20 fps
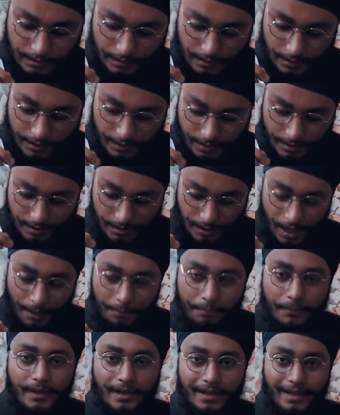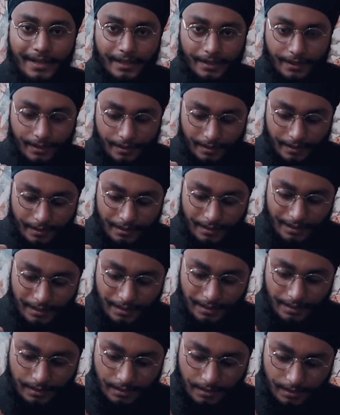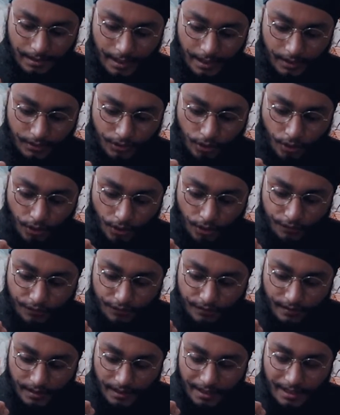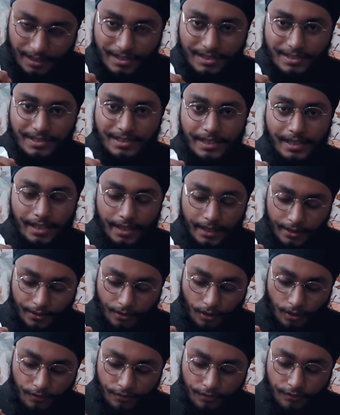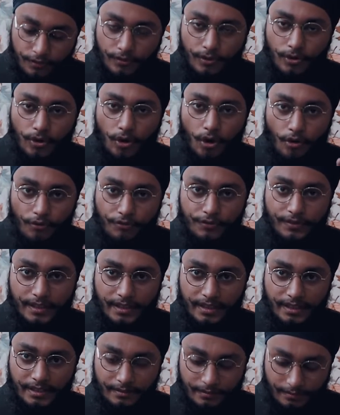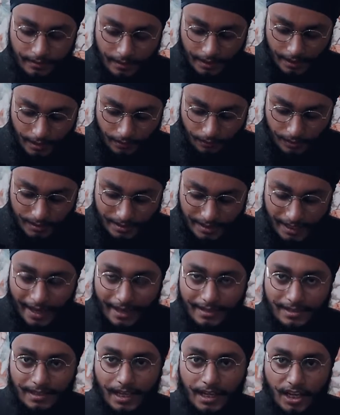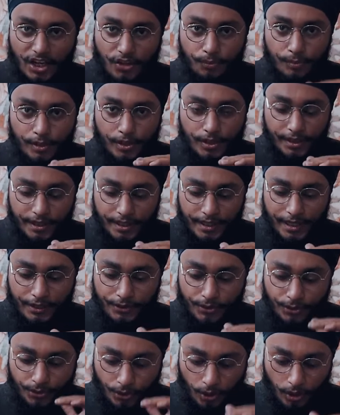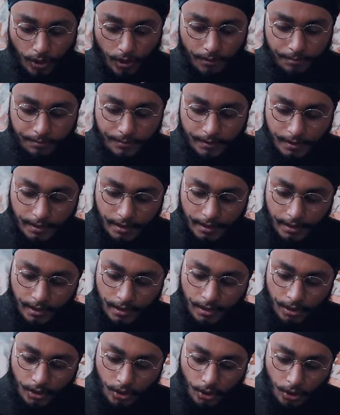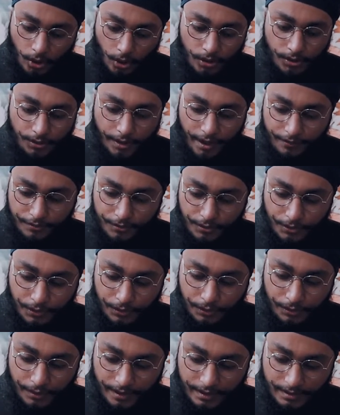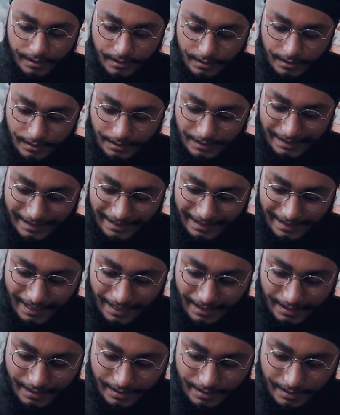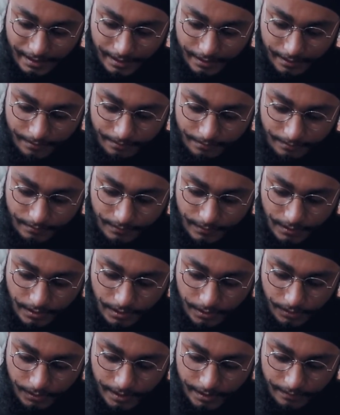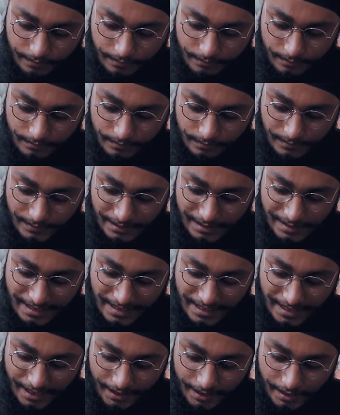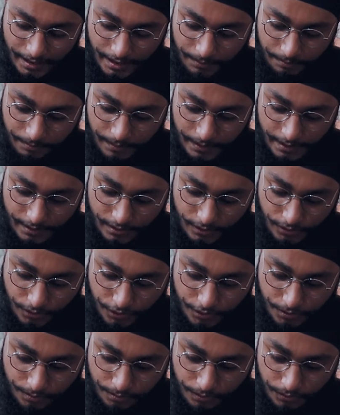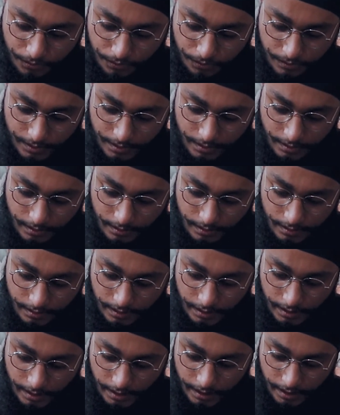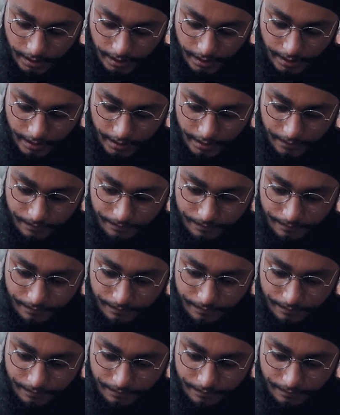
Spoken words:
there's a upper layer, a sort of crusty layer of coffee which has accumulated at the top. All you have to do is take this layer slowly, gently place your spoon in it.